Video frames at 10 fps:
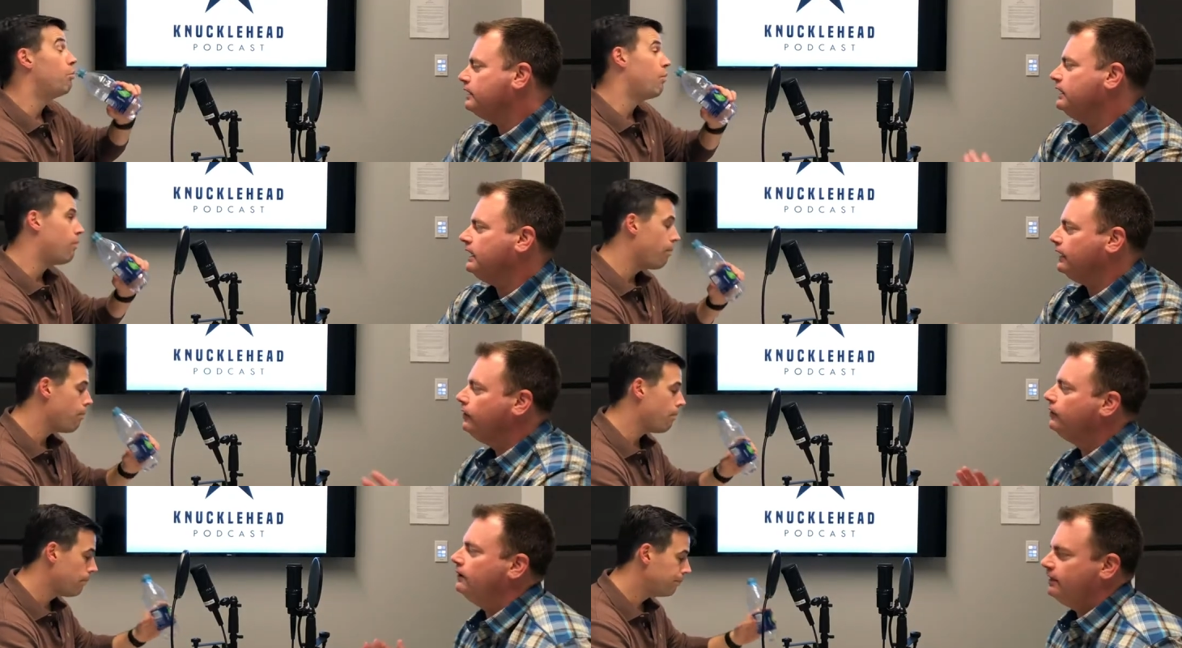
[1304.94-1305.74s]
Speaker 1: going to get
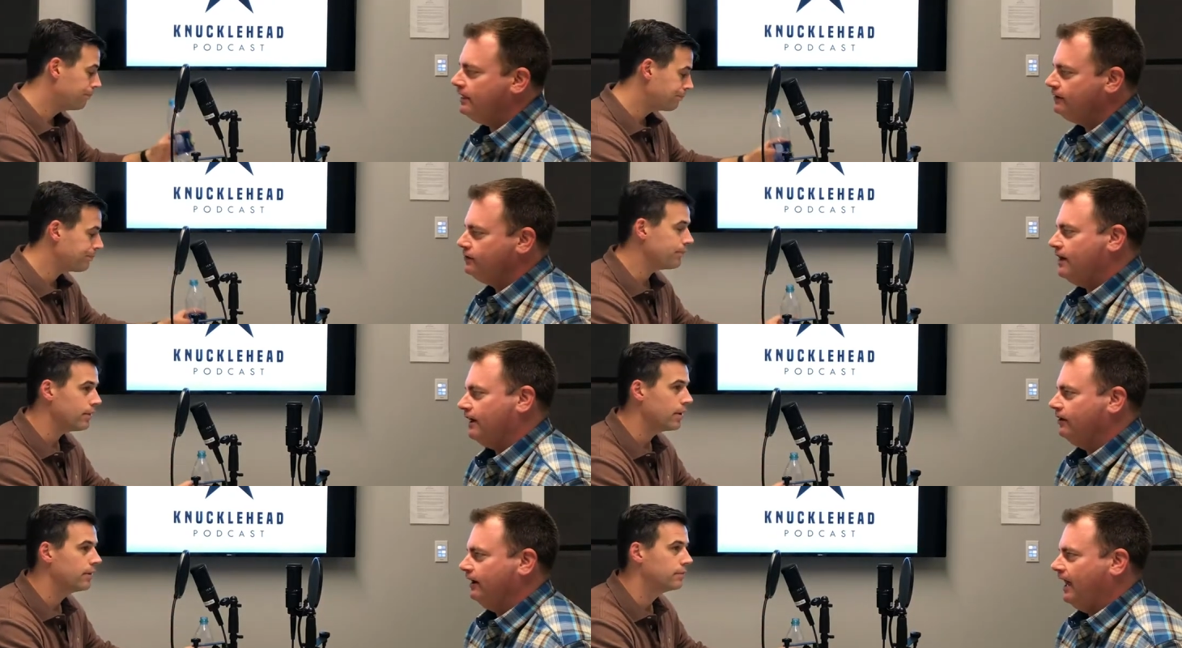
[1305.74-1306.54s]
good at things you're
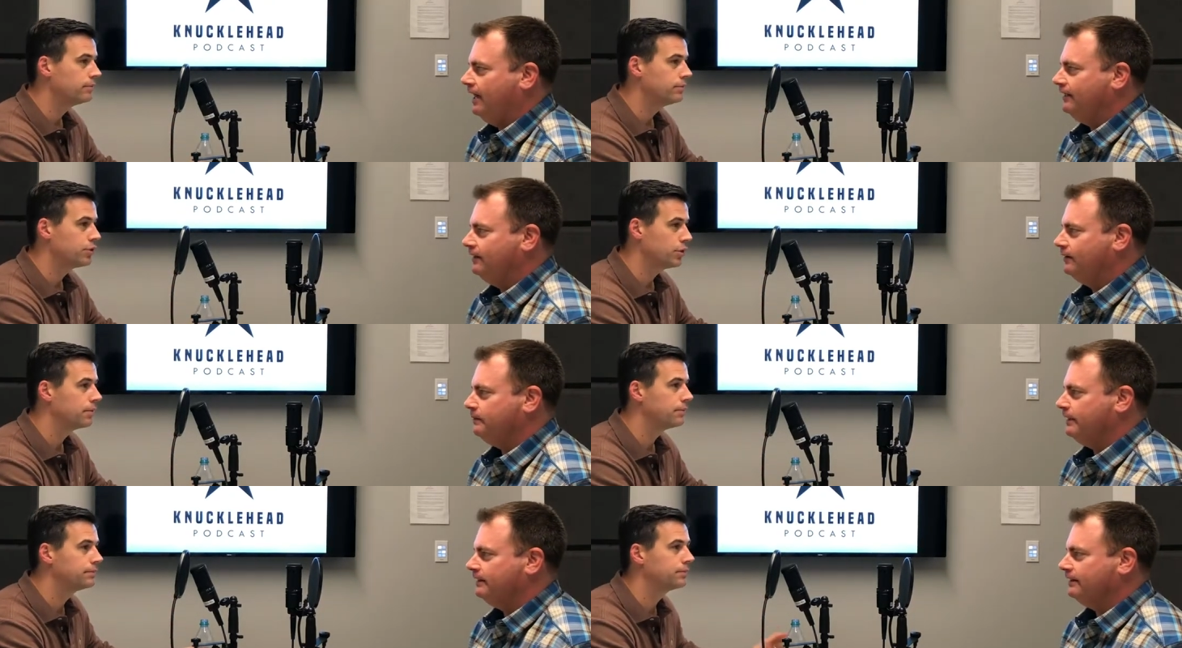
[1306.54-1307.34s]
not good at. You sure. know
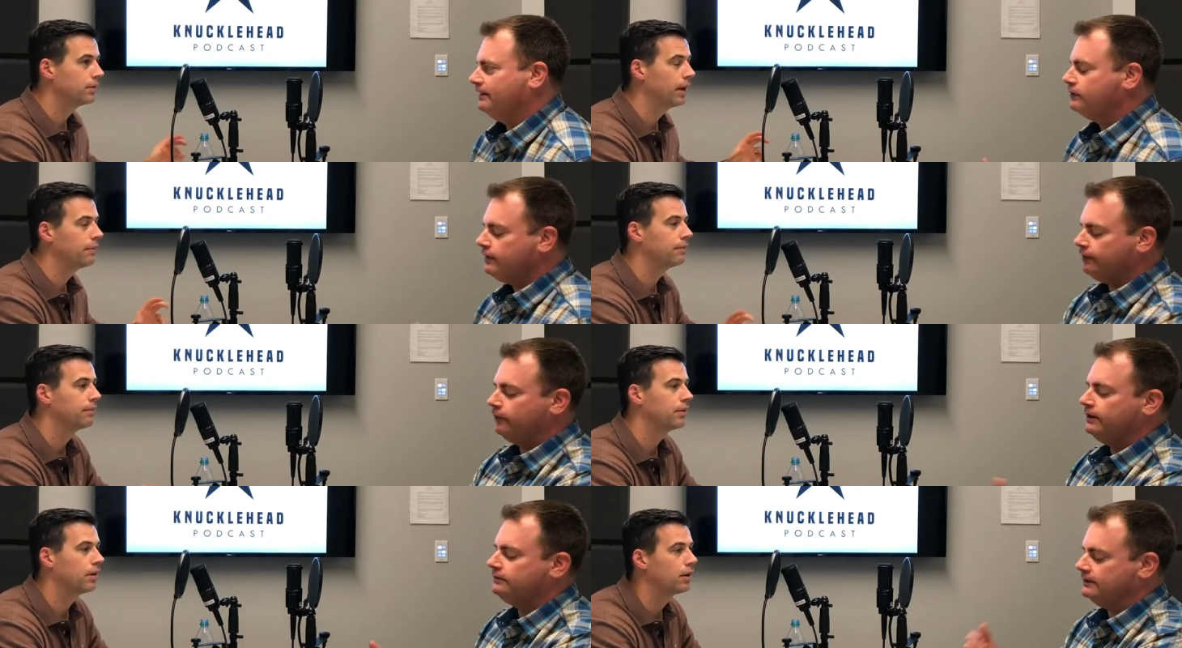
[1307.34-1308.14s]
what I mean? Because, yeah. like
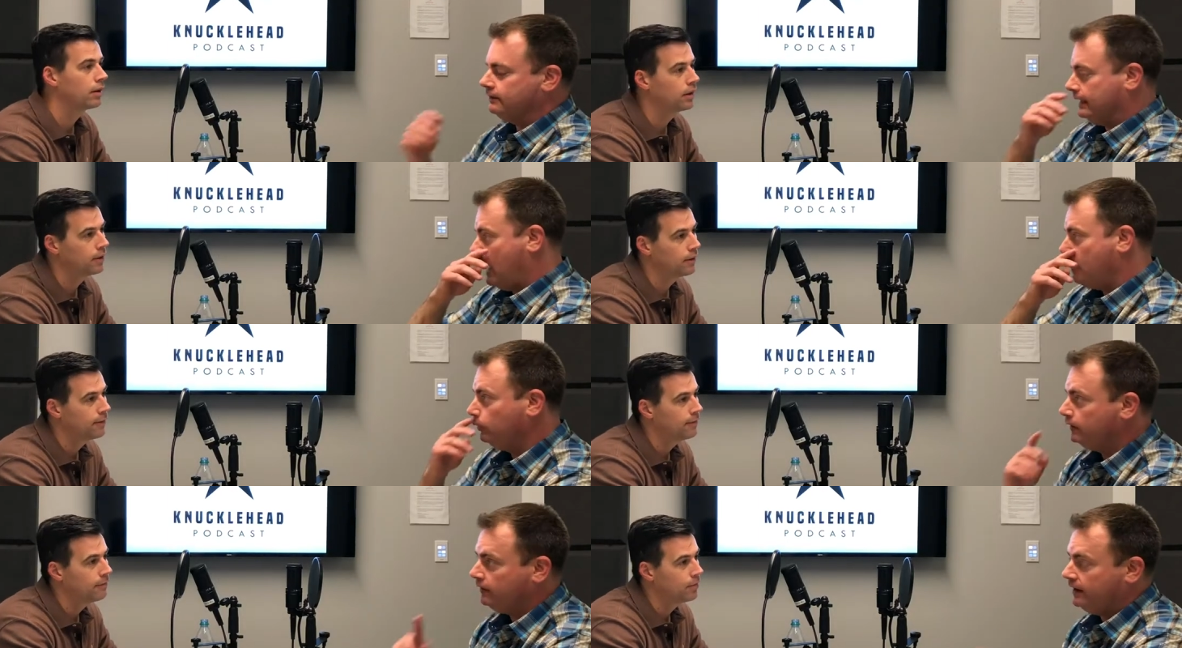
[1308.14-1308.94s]
for instance, like I'm
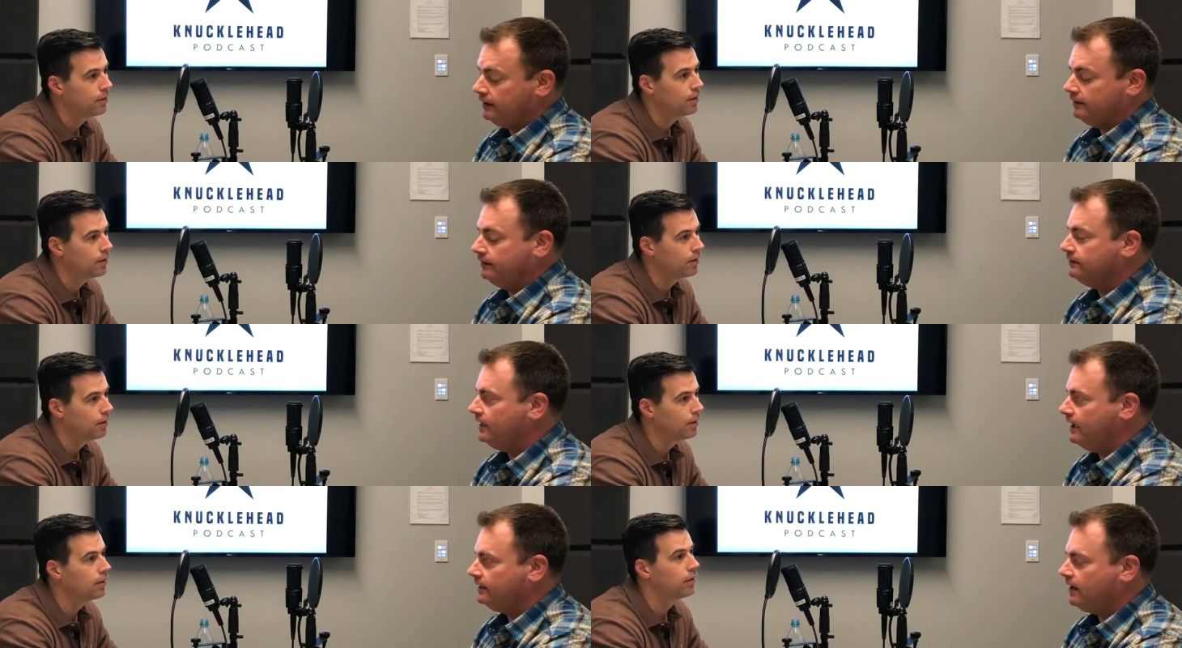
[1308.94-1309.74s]
really great at the
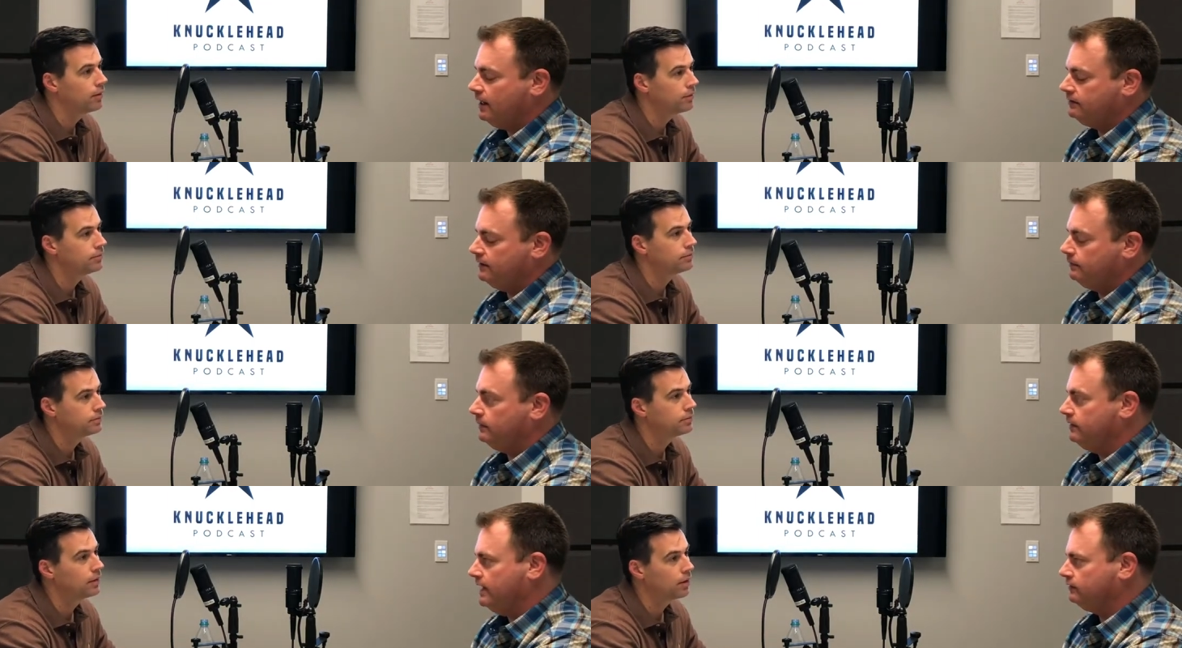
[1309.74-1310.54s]
design, the
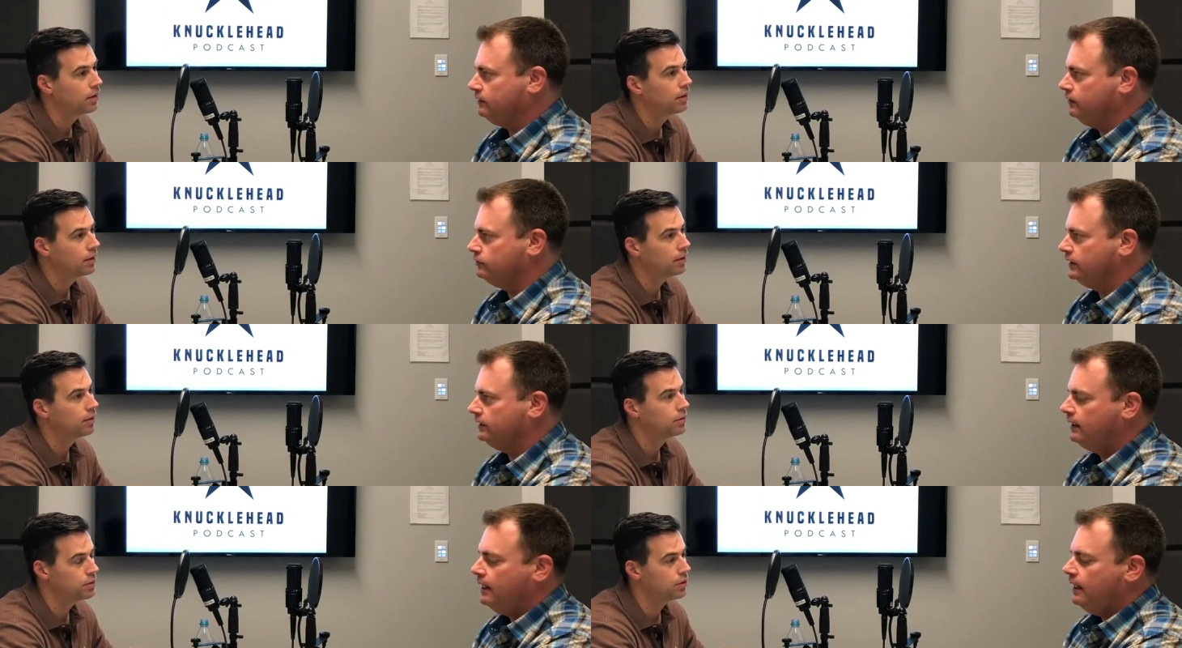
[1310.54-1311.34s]
concept, the
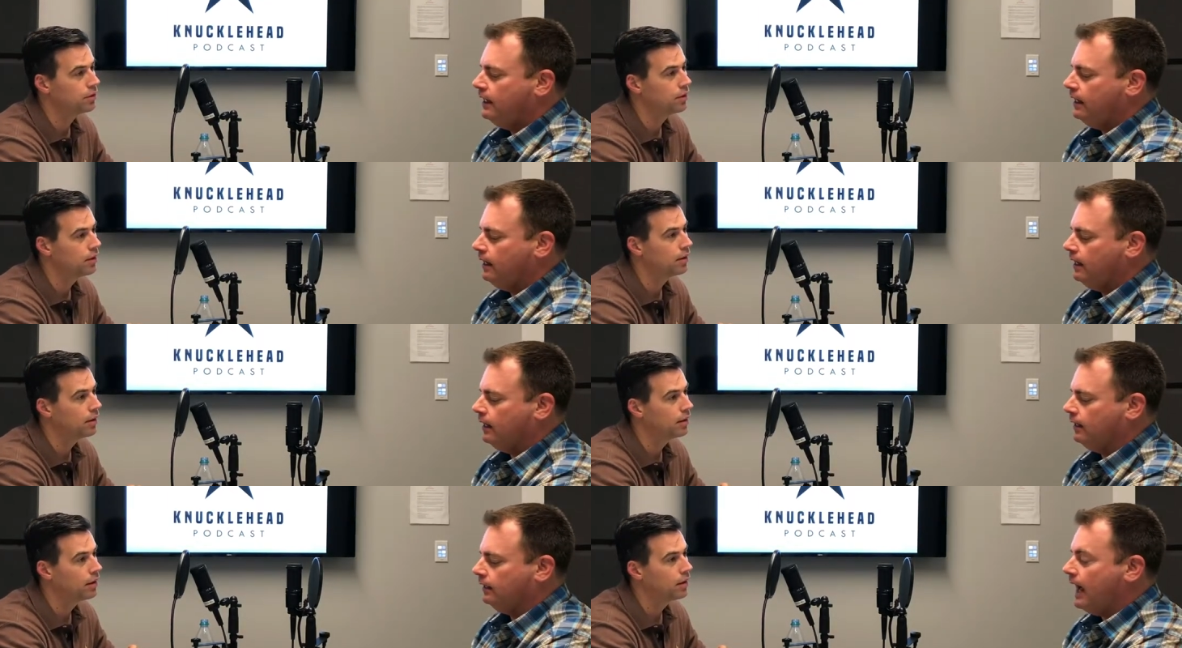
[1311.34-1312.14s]
execution. Sure.
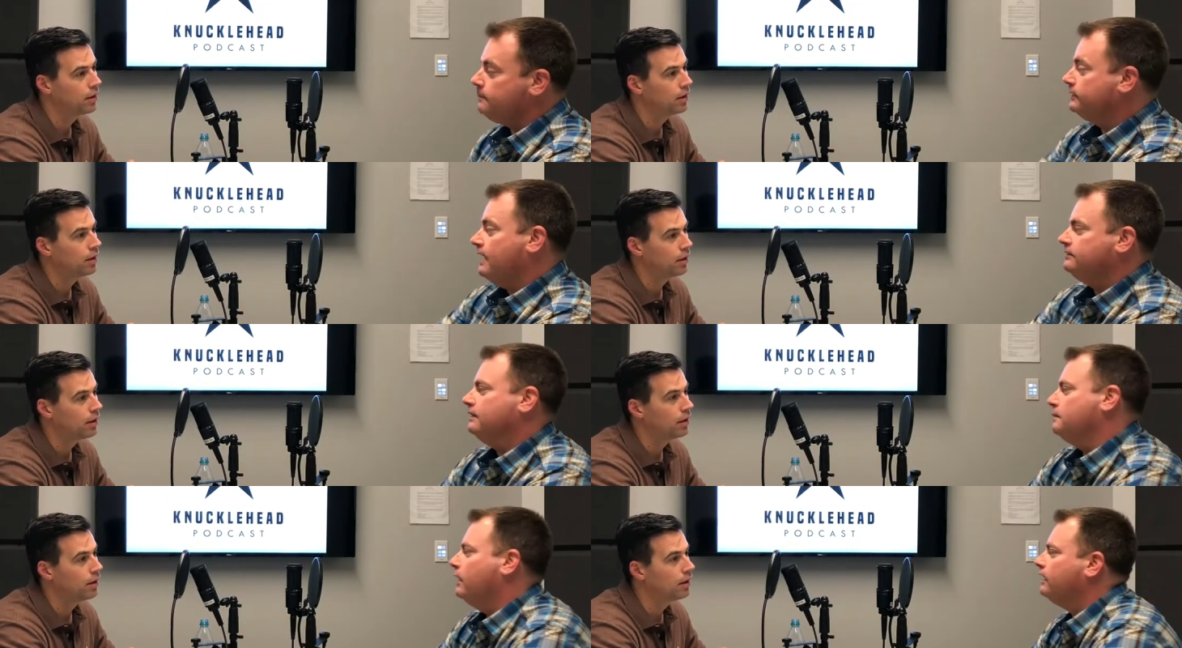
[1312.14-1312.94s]
Uh, I'm, I
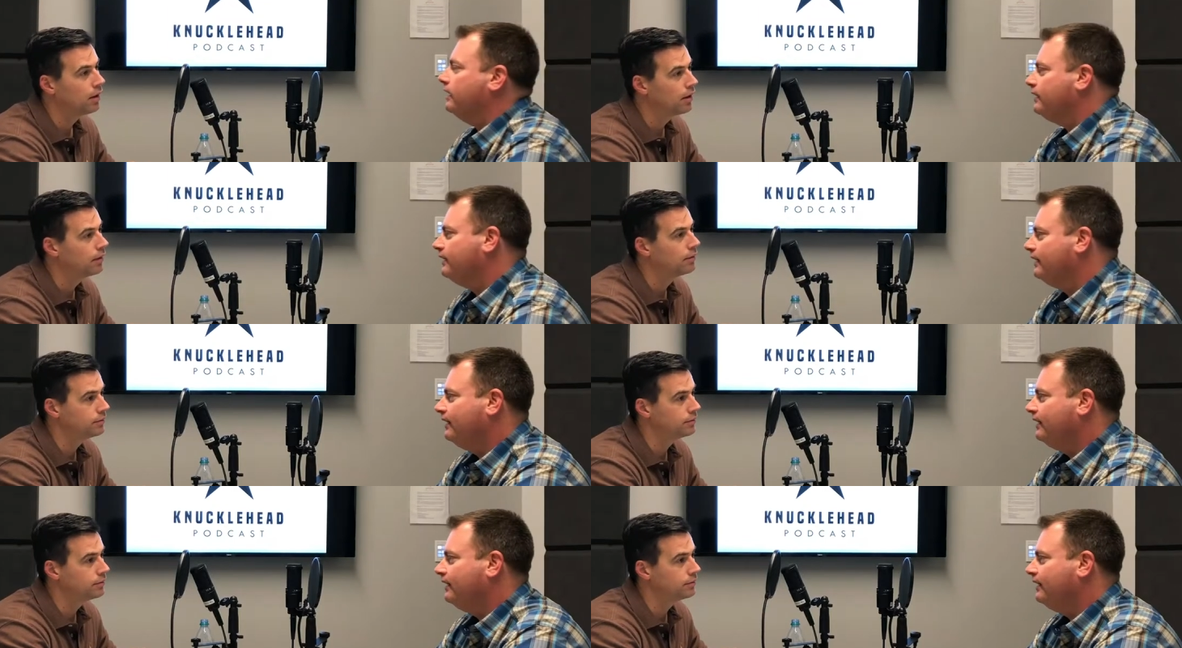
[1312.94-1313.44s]
suck at marketing